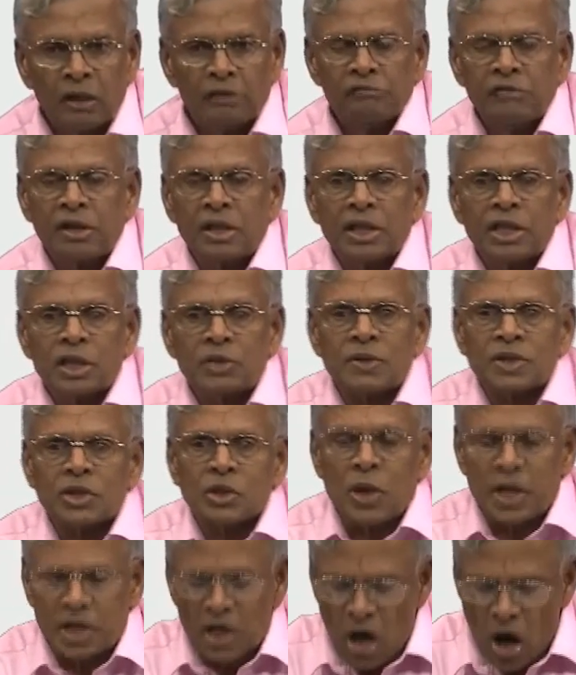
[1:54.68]
When this was
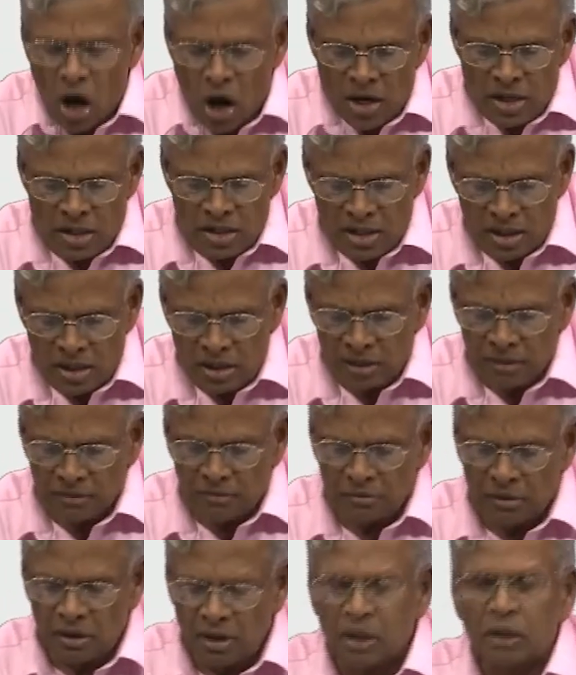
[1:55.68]
going on
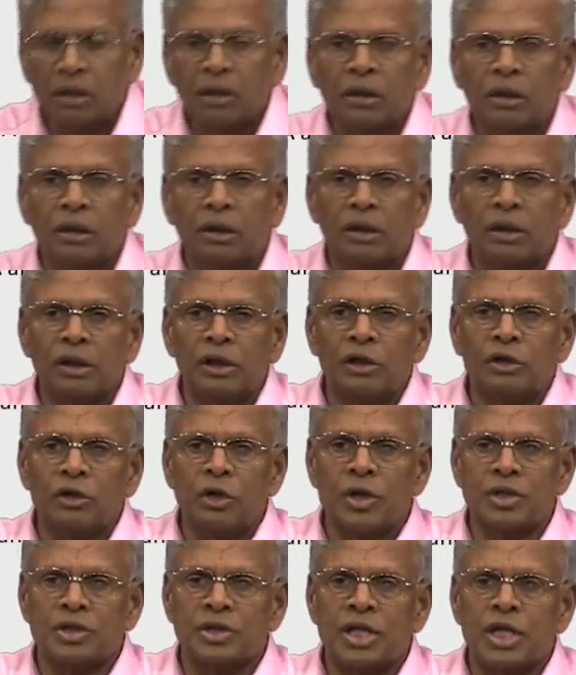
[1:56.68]
in
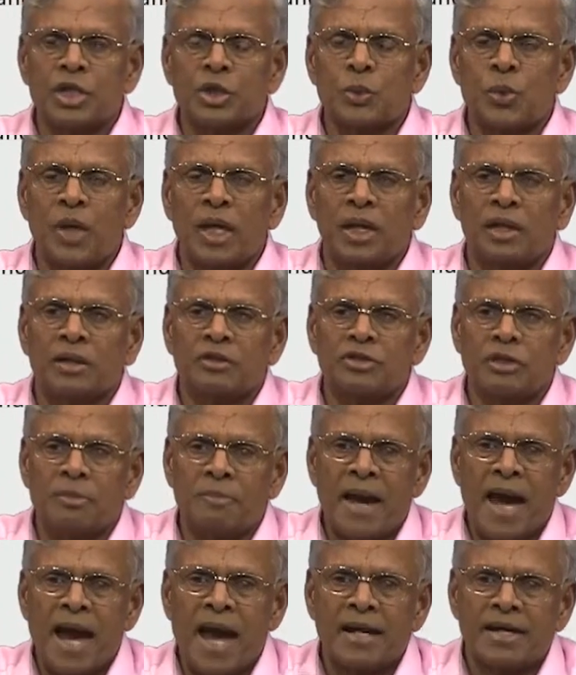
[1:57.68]
USA, Sweden,
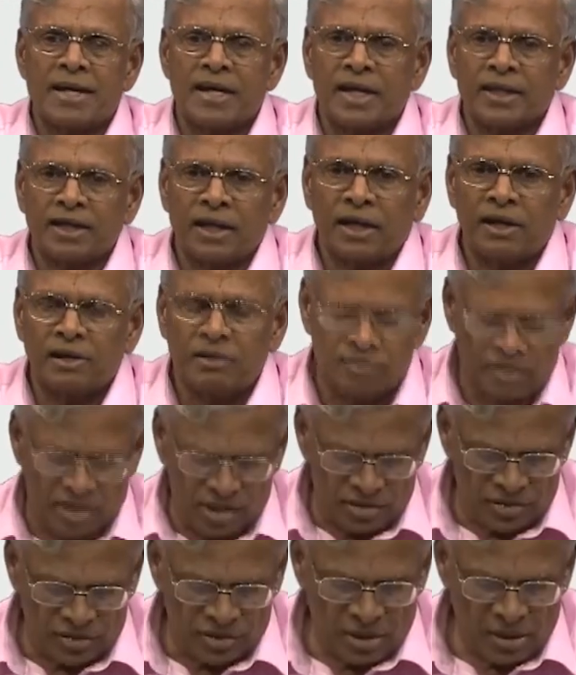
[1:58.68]
Japan and other
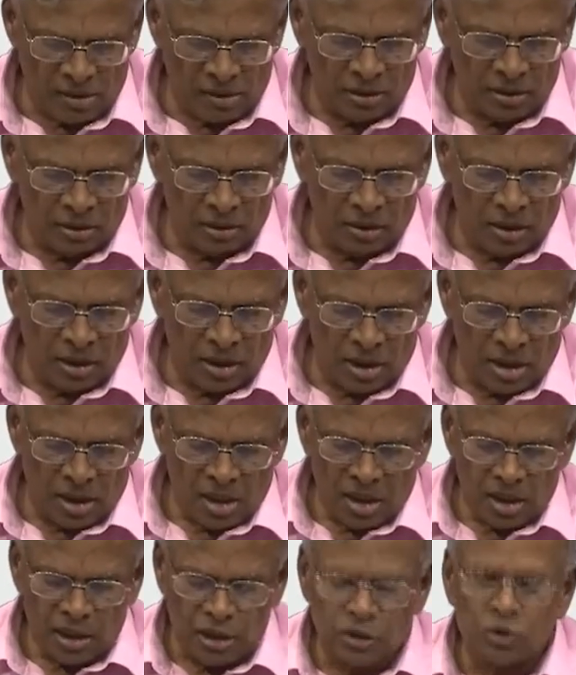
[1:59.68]
countries.
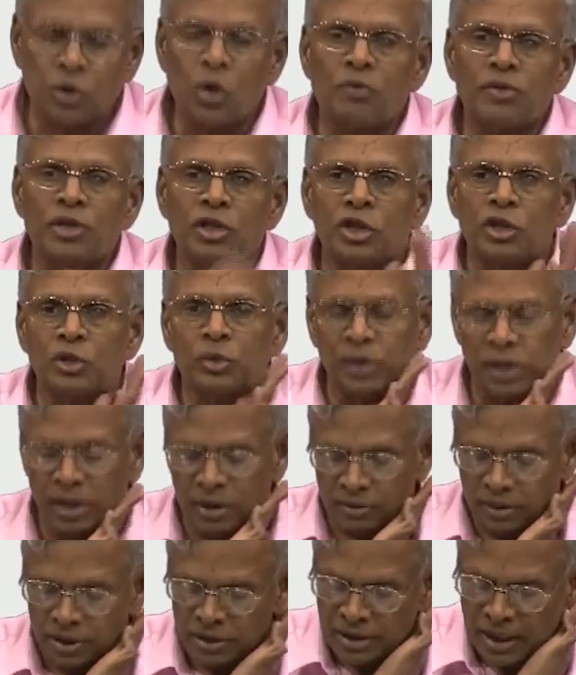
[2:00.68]
In Soviet
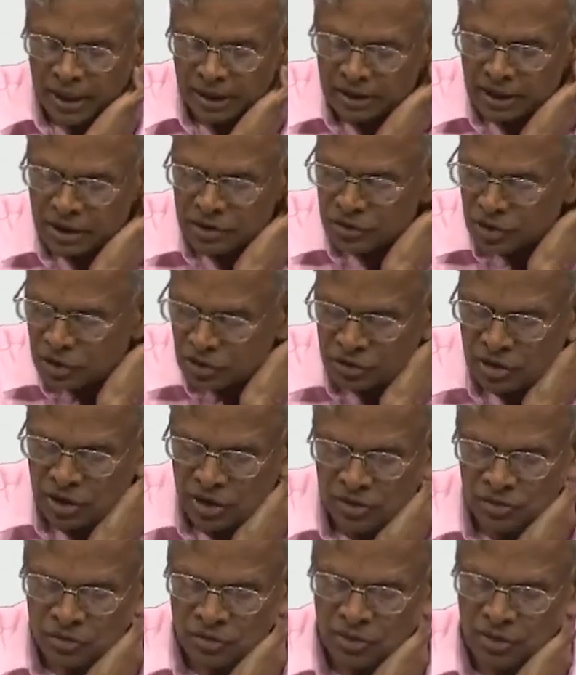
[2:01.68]
Union in
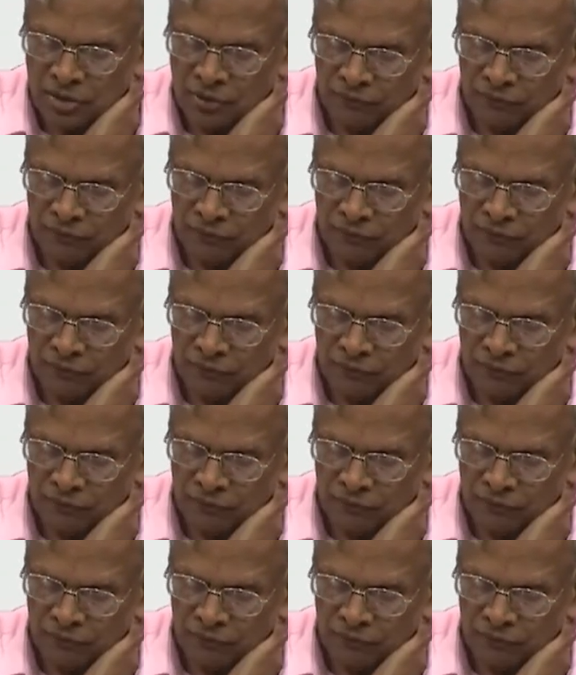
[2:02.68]
1960s,